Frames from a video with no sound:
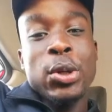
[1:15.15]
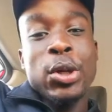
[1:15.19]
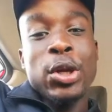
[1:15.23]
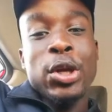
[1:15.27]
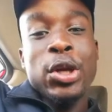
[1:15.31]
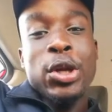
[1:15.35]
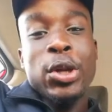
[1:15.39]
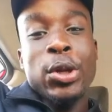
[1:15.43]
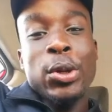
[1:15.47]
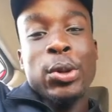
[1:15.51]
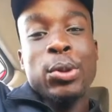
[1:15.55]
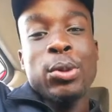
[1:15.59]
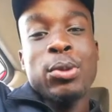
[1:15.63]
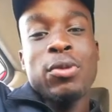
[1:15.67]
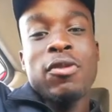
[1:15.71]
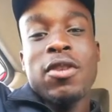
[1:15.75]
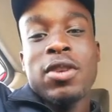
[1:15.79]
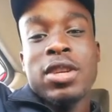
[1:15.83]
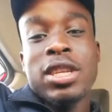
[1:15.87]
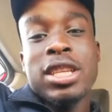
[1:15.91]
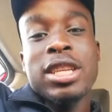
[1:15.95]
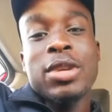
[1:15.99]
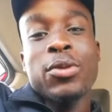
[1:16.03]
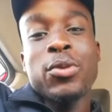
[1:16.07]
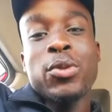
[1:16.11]
you know, we
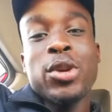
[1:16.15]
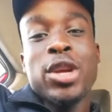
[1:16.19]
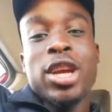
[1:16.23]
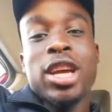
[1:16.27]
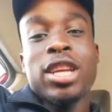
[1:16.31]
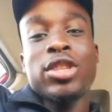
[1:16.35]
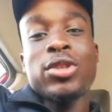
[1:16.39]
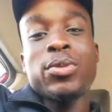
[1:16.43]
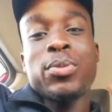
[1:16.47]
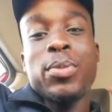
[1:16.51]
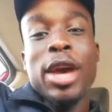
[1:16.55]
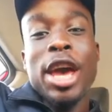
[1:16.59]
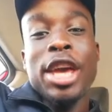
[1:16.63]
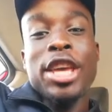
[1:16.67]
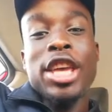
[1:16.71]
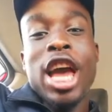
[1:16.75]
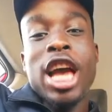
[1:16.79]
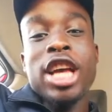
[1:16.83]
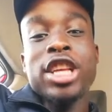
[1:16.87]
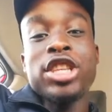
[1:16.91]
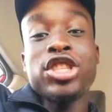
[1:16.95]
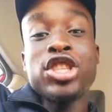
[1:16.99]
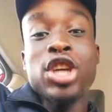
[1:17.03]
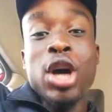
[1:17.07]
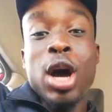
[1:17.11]
found out that we had to pay
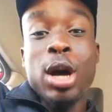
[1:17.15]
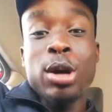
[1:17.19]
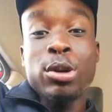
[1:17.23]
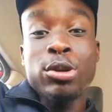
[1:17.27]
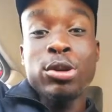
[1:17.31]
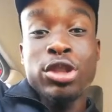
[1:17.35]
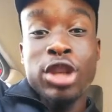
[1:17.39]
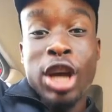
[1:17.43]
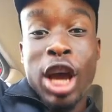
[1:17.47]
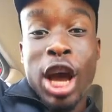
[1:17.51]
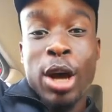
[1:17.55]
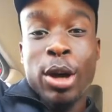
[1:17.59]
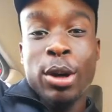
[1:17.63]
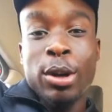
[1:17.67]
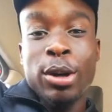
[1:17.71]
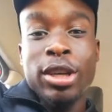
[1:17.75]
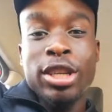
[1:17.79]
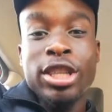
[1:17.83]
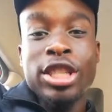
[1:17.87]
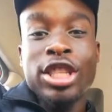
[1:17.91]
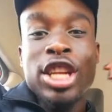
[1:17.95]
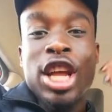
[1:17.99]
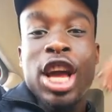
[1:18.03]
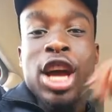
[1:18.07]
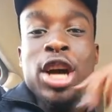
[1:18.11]
a jail,
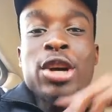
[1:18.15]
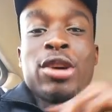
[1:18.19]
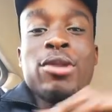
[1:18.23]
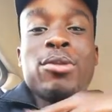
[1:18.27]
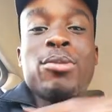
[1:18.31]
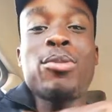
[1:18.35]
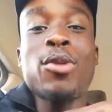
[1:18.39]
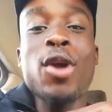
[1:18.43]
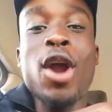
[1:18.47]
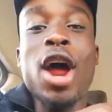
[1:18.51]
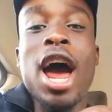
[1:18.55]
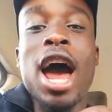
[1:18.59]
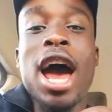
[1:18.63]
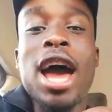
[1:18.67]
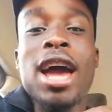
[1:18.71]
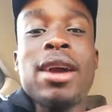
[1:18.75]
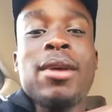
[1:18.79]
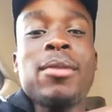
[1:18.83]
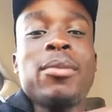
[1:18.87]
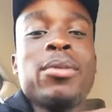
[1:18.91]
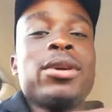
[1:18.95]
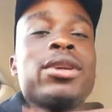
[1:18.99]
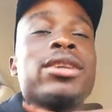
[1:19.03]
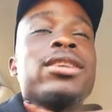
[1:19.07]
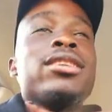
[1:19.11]
you know, a bribe,